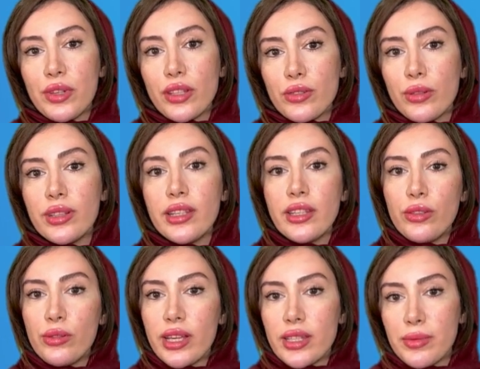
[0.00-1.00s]
not only
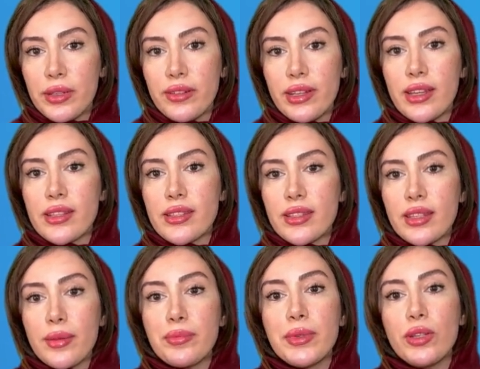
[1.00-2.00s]
you experience
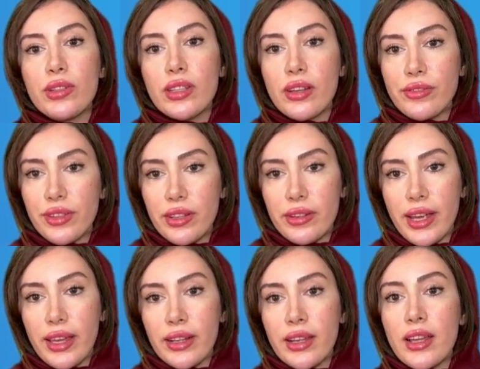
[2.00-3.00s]
the beauty of
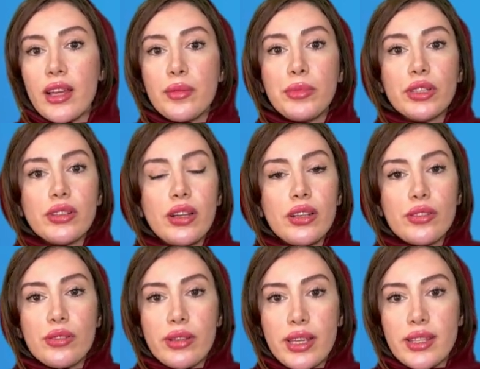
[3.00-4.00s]
Iran, but
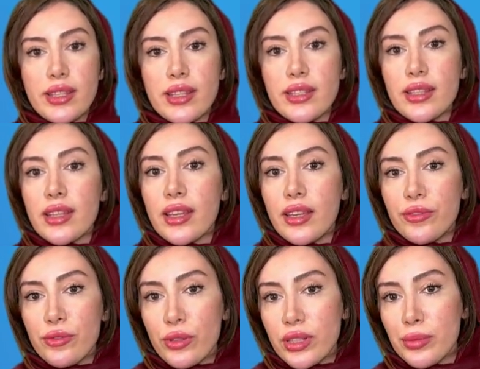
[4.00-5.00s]
also access
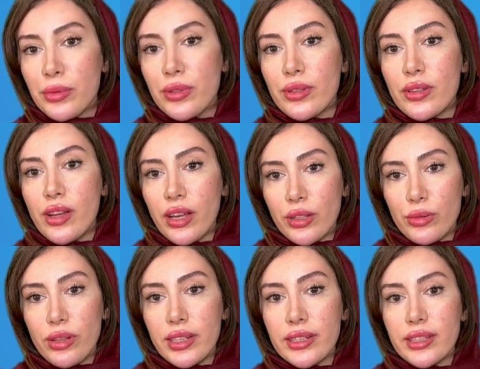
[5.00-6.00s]
affordable,
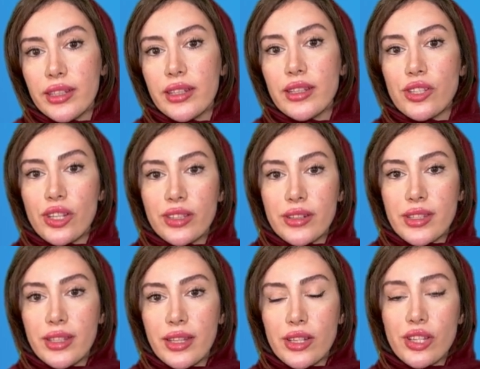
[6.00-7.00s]
high-quality gender
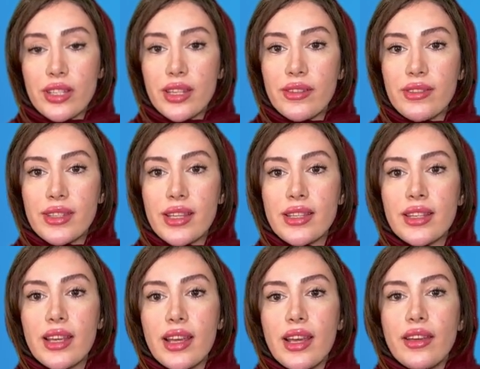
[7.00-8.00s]
selection services
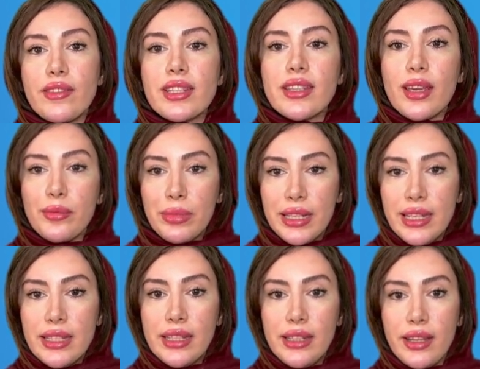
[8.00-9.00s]
with
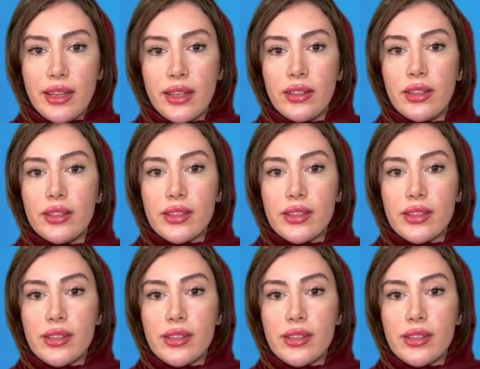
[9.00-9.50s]
complete legal